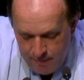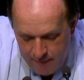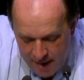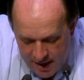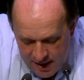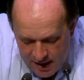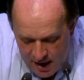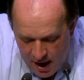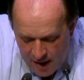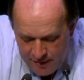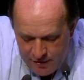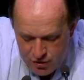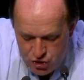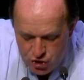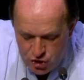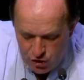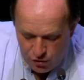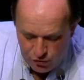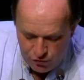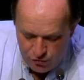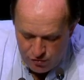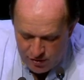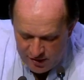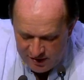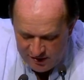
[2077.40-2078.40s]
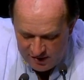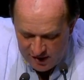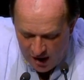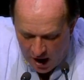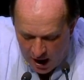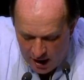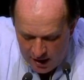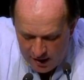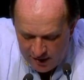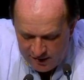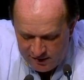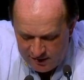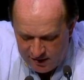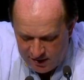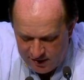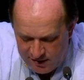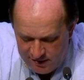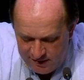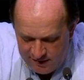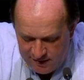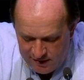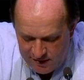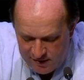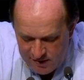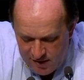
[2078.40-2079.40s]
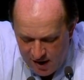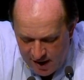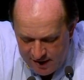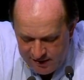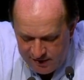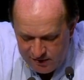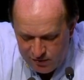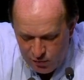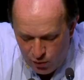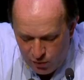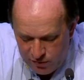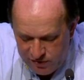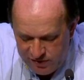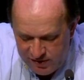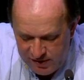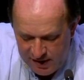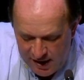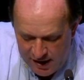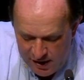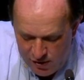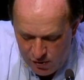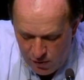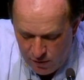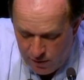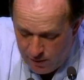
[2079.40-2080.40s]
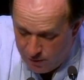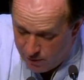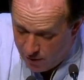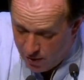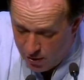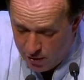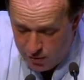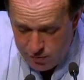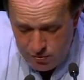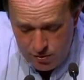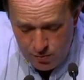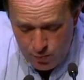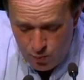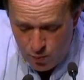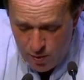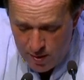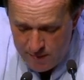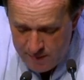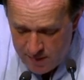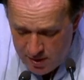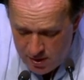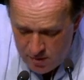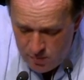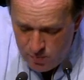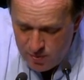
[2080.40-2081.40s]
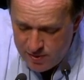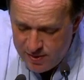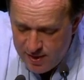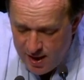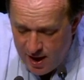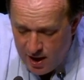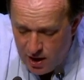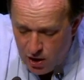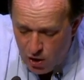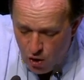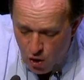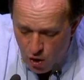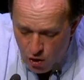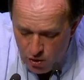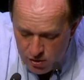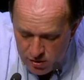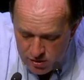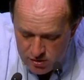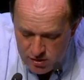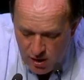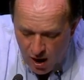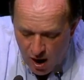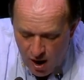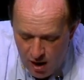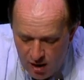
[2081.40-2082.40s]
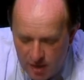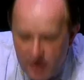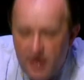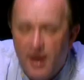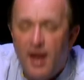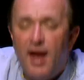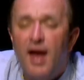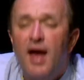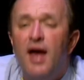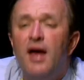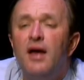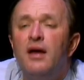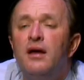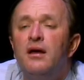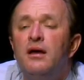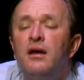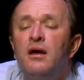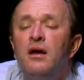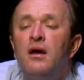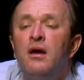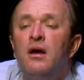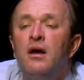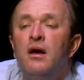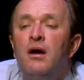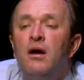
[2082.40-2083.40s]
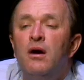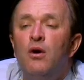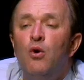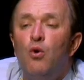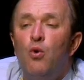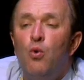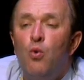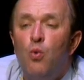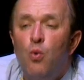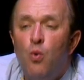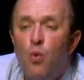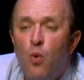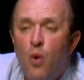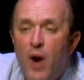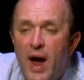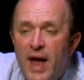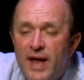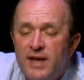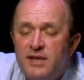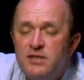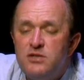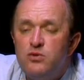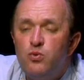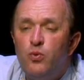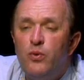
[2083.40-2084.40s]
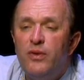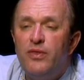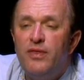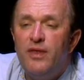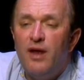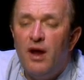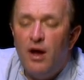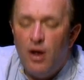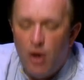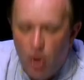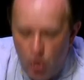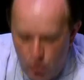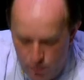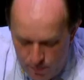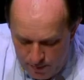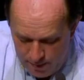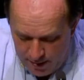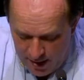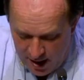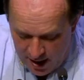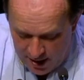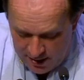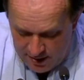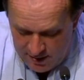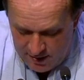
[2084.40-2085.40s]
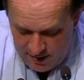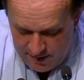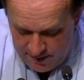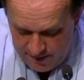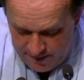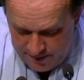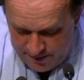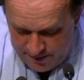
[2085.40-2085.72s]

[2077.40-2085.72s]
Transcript: Many other children, as young as innocent, I saw slain on the road, and women with their long dark hair wet with their own blood.